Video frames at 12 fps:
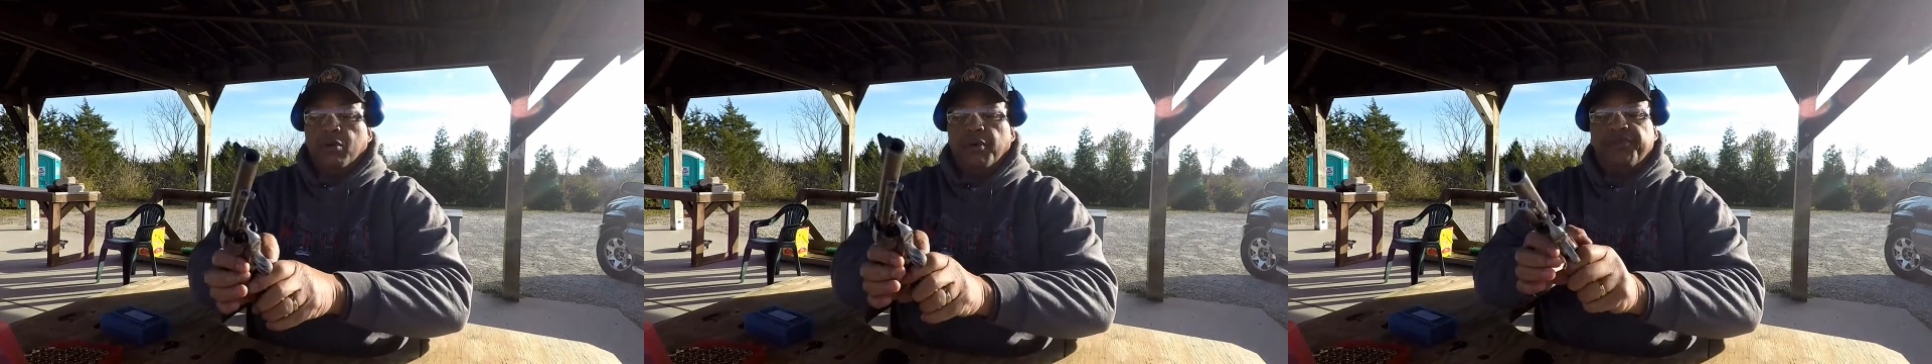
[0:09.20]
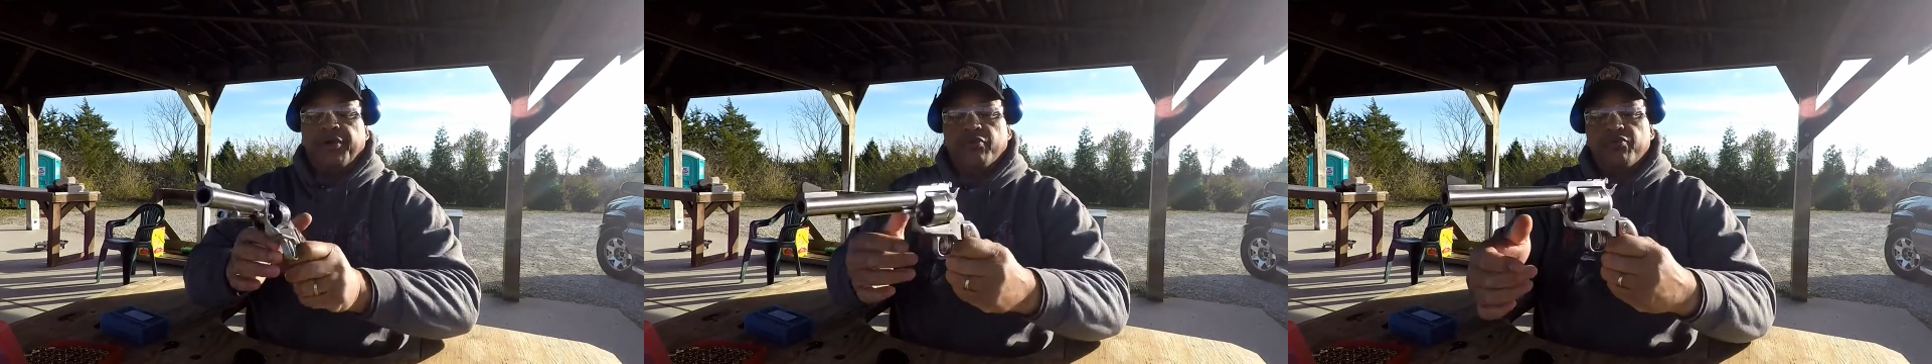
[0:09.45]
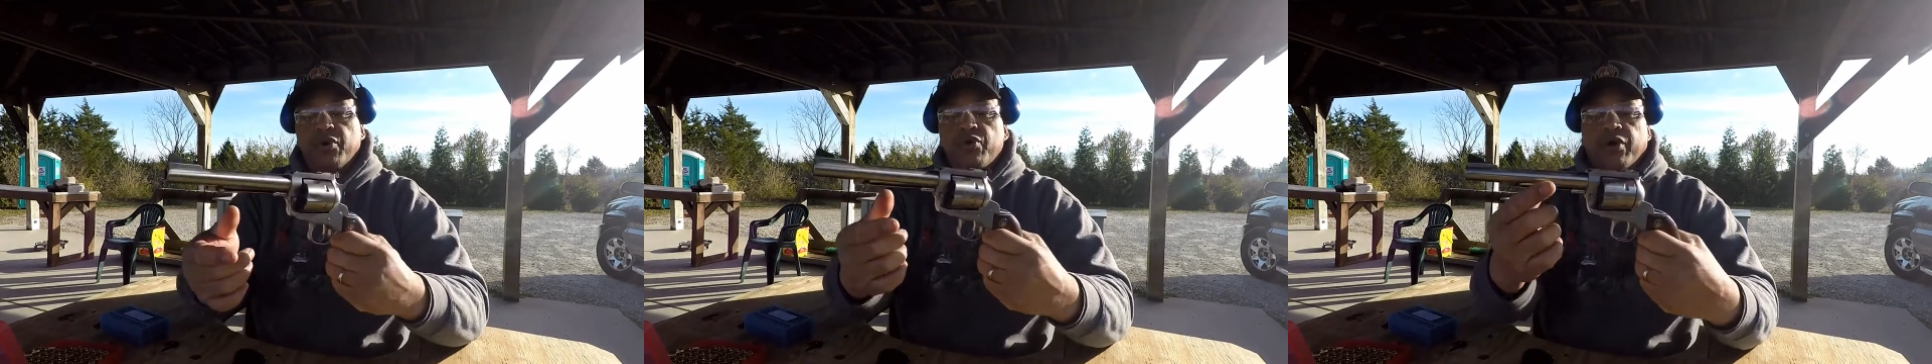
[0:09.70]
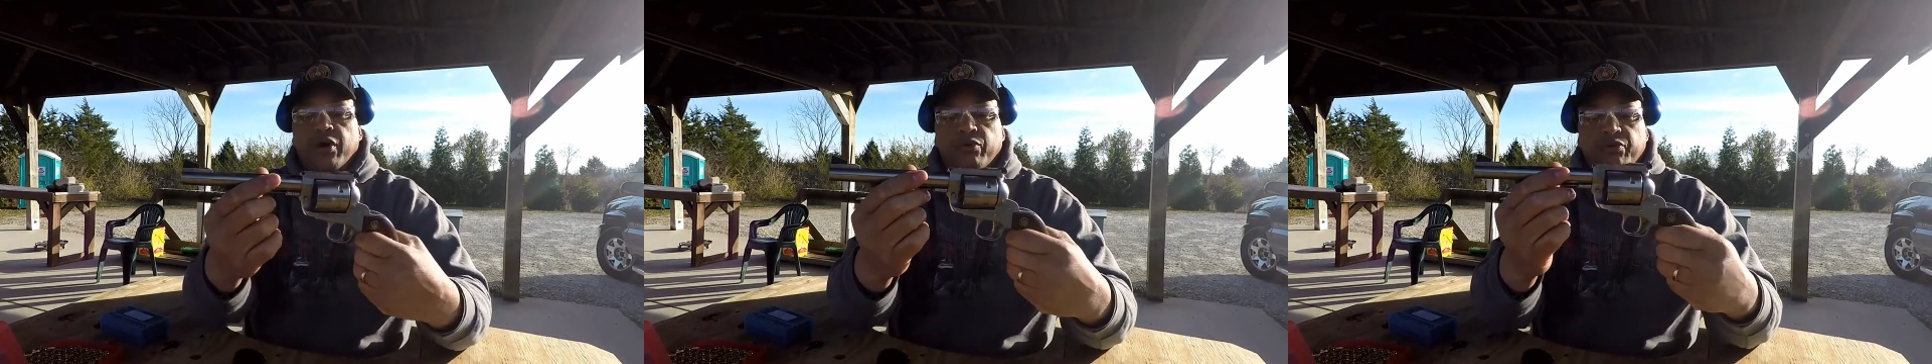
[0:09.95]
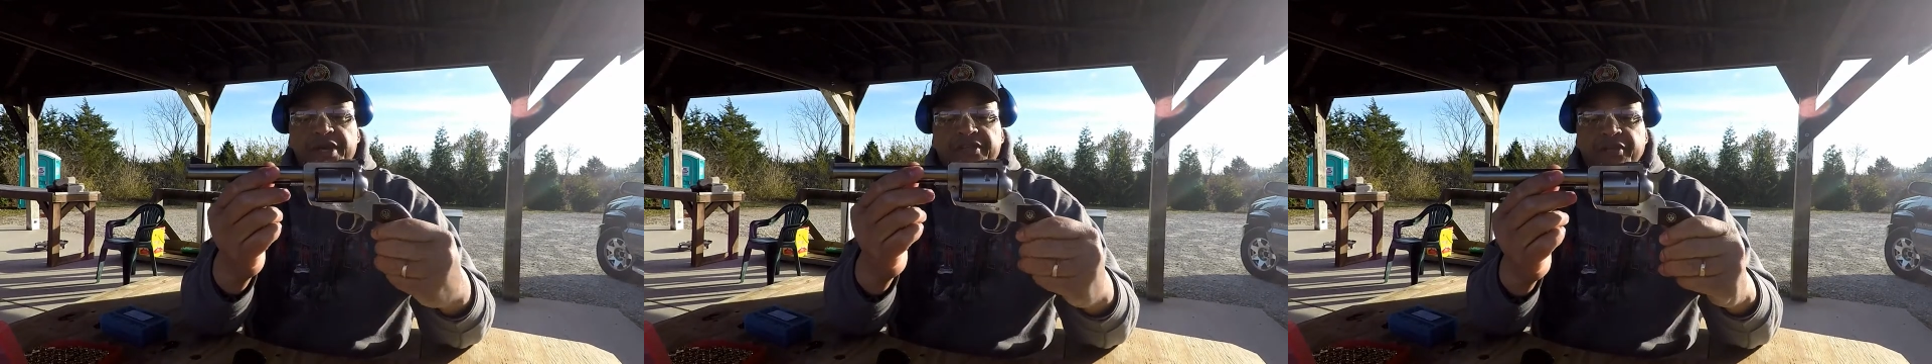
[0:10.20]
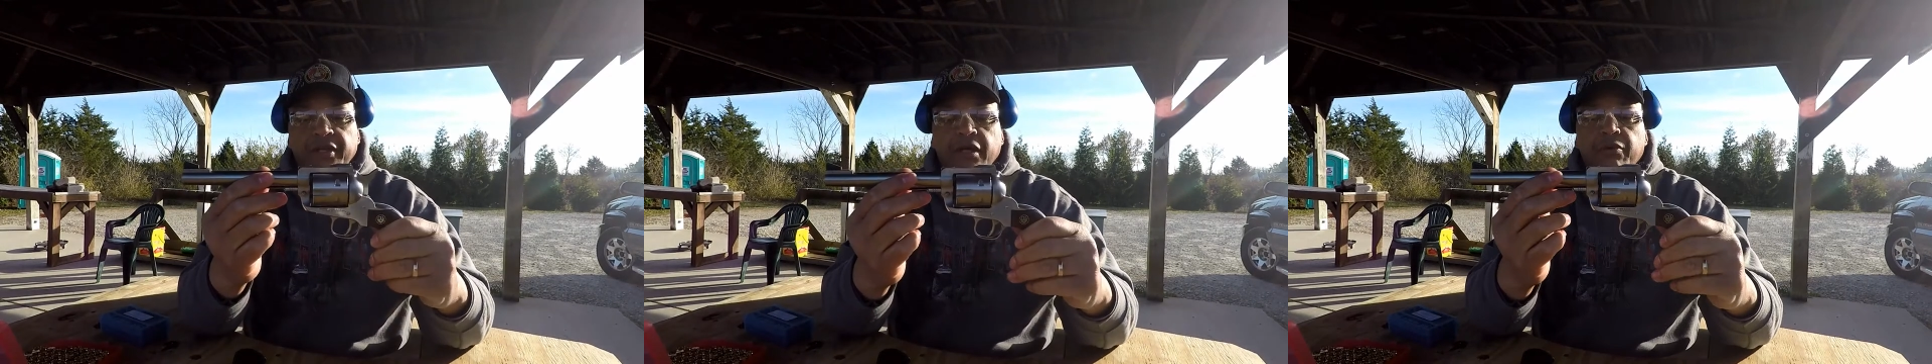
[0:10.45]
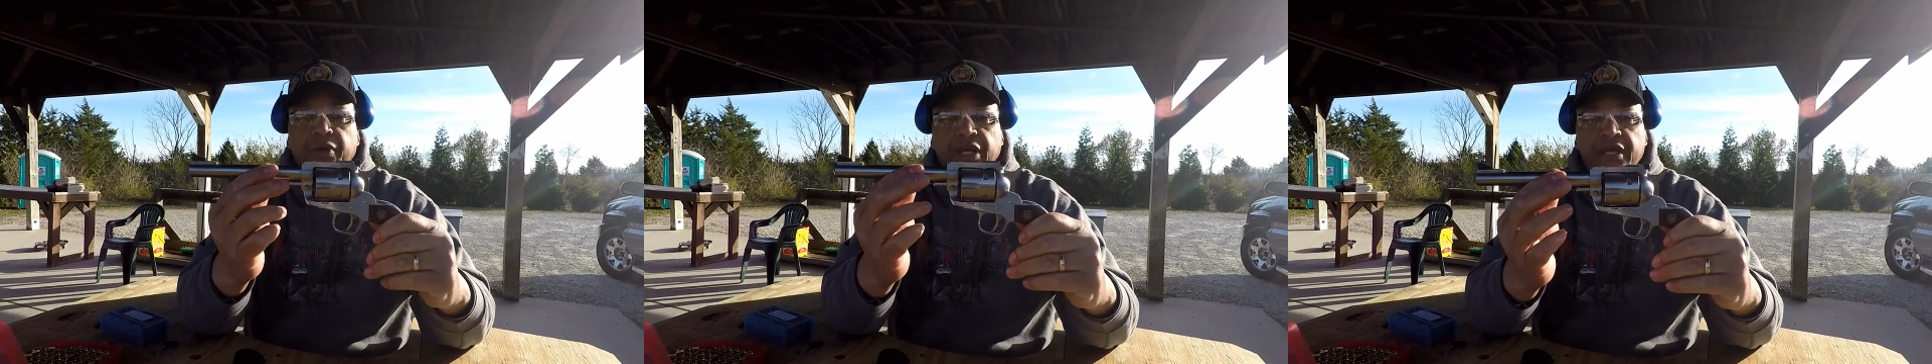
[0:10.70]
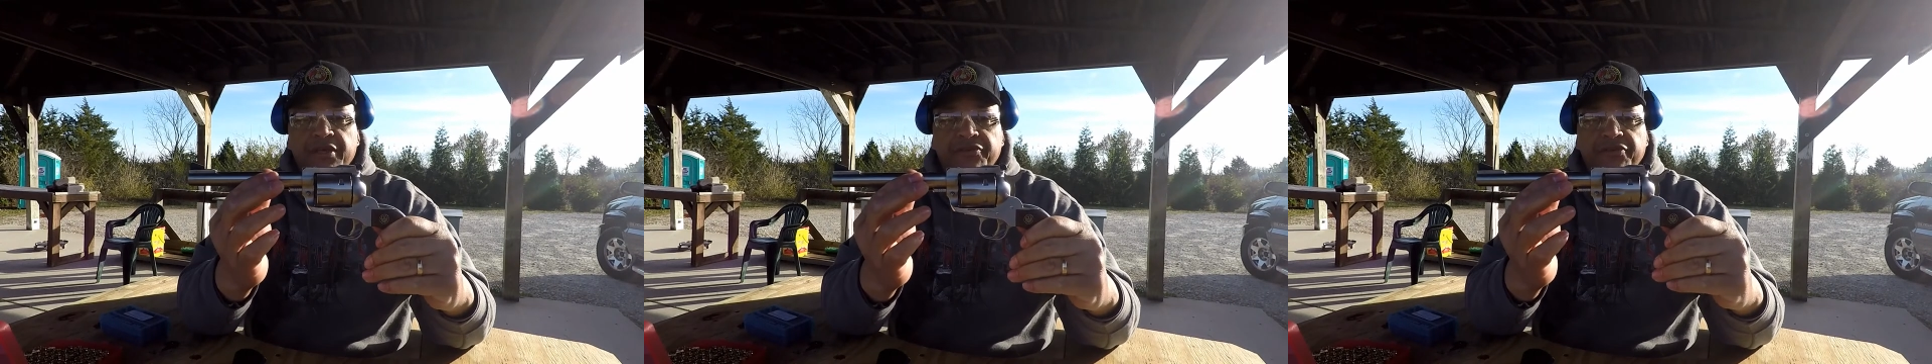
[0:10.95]
with the Ruger, recently
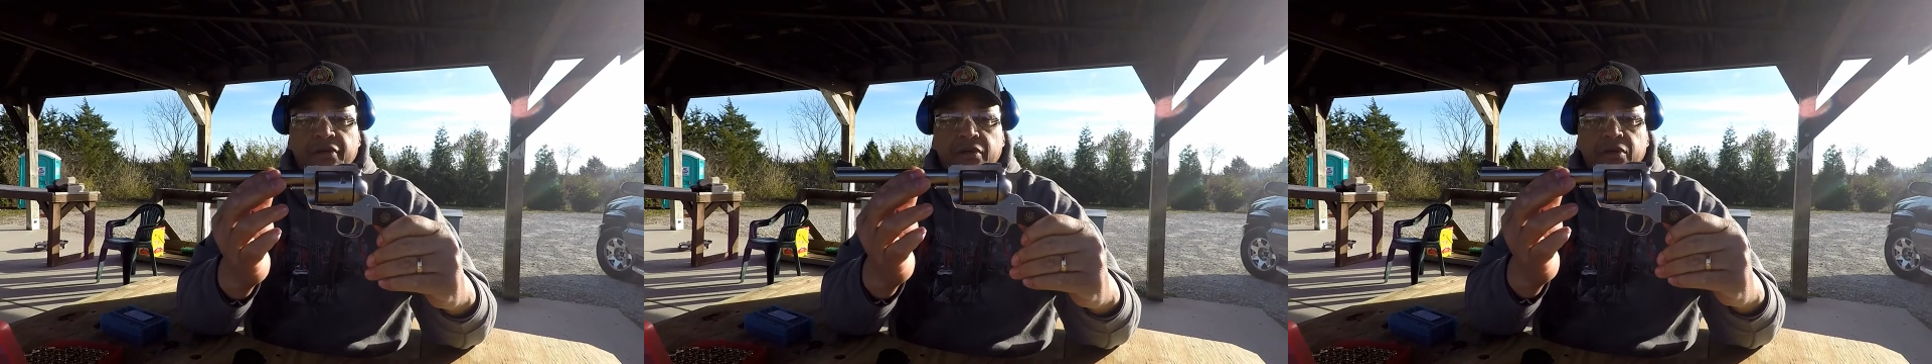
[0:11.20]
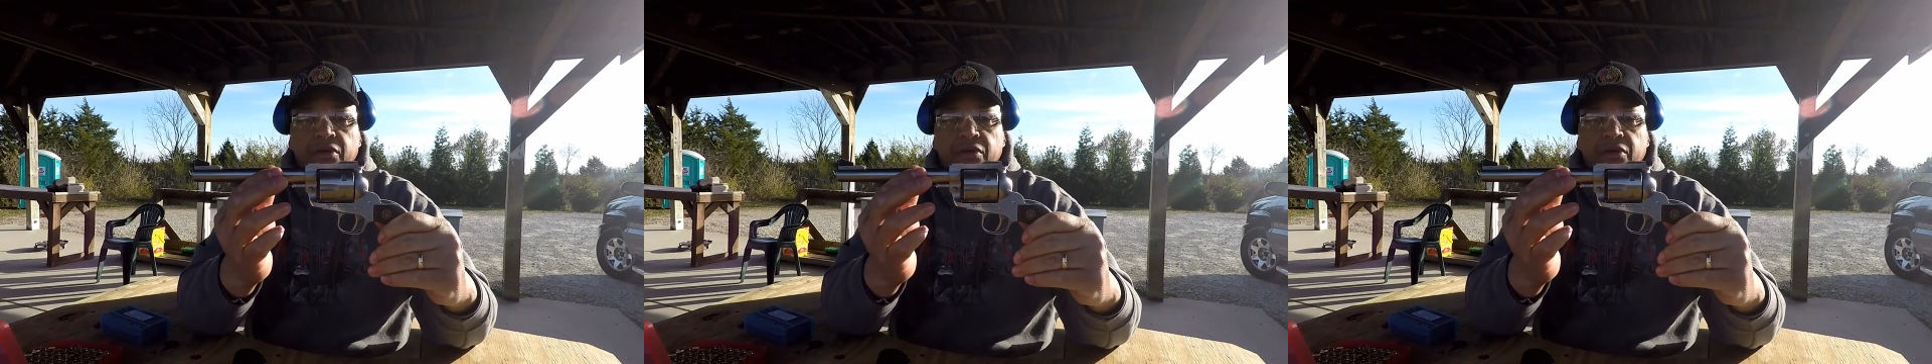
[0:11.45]
released